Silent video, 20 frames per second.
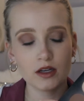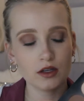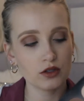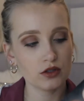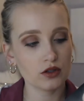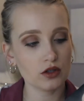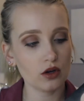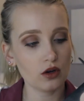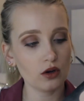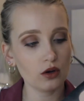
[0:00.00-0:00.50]

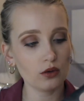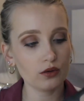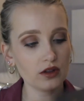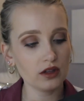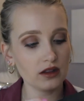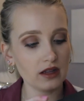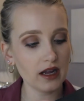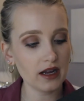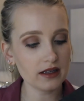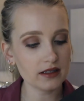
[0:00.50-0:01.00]
So
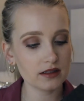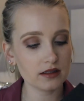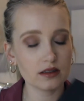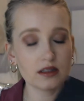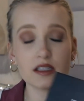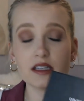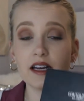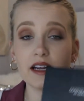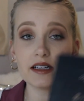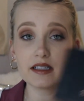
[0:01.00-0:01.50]

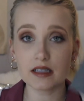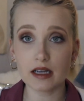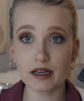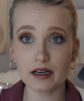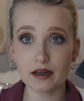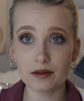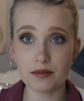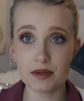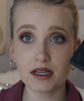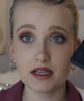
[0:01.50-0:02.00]
the next
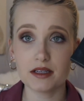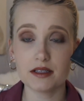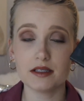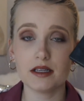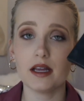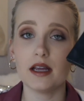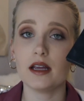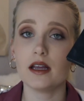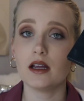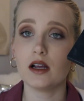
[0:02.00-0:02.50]
item is
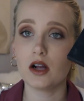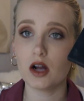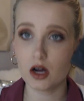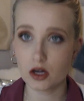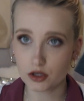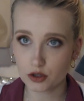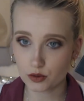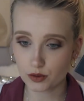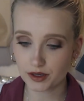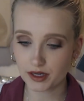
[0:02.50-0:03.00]
a
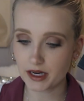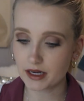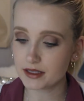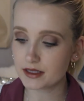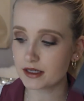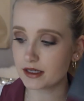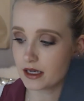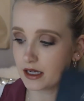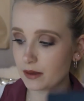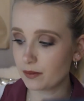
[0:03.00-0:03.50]
contour
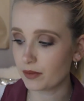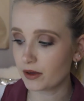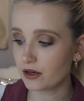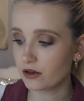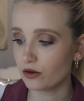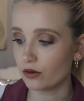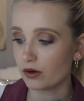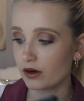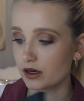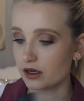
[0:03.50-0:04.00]
kit to keep
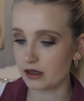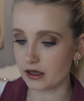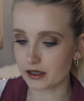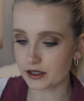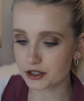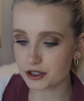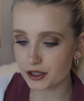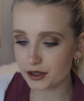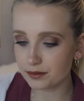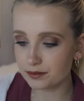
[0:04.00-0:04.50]
in your
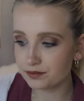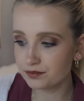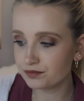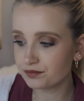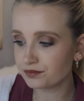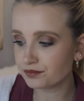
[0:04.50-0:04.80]
collection.